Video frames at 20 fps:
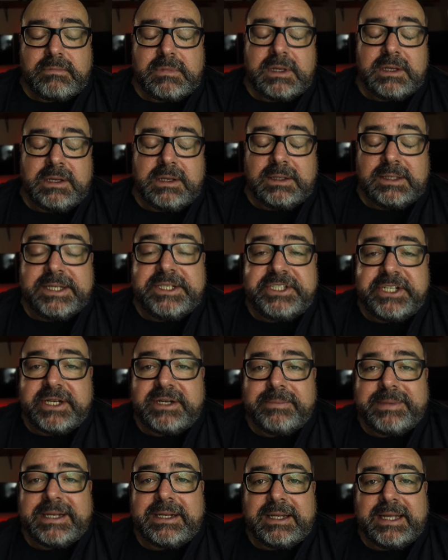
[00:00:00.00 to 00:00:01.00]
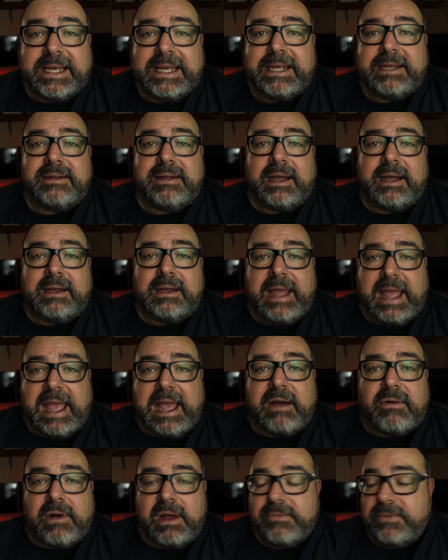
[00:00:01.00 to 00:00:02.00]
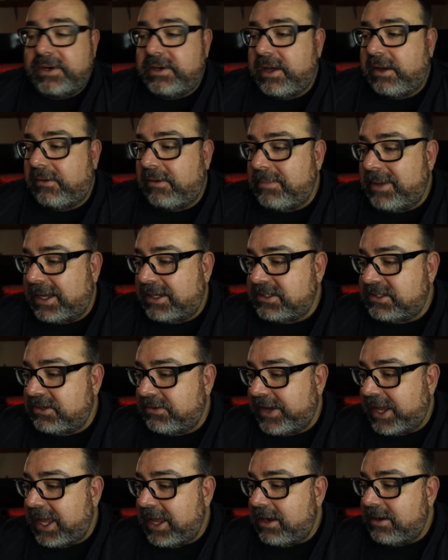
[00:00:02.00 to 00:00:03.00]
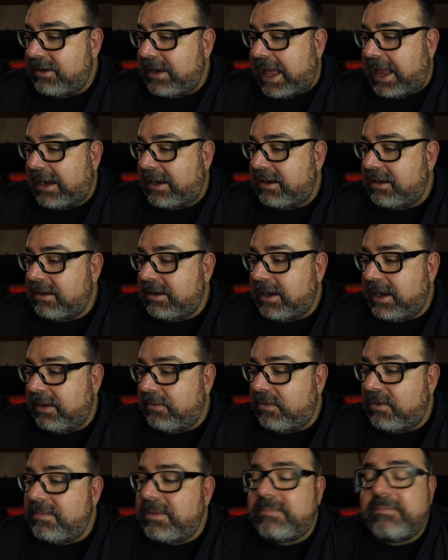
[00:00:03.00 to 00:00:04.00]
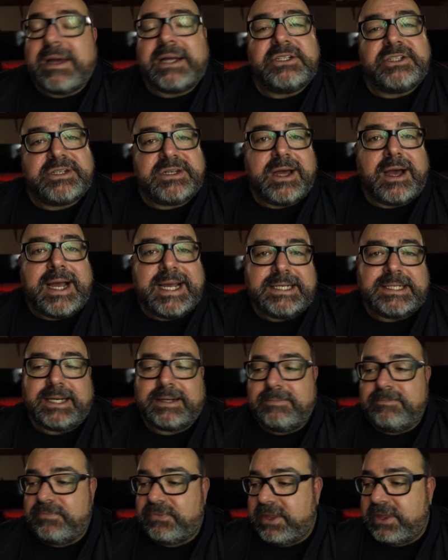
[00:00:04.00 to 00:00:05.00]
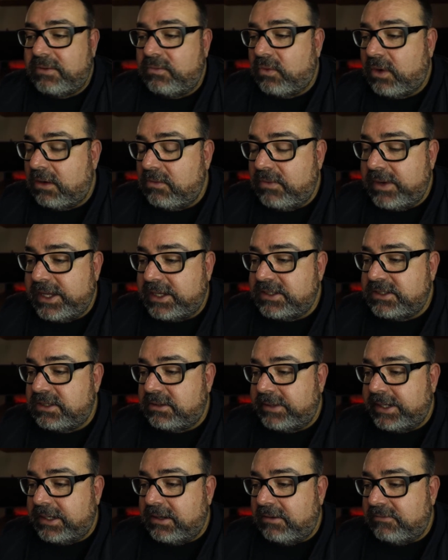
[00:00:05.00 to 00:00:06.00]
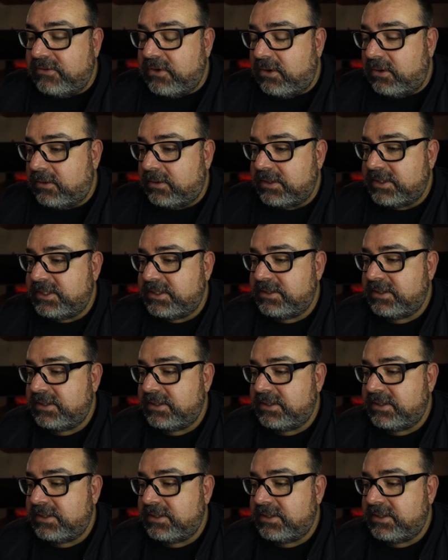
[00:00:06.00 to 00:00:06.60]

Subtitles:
legitimately, how I would go about doing it. And it will be much tighter than what we are doing, of course.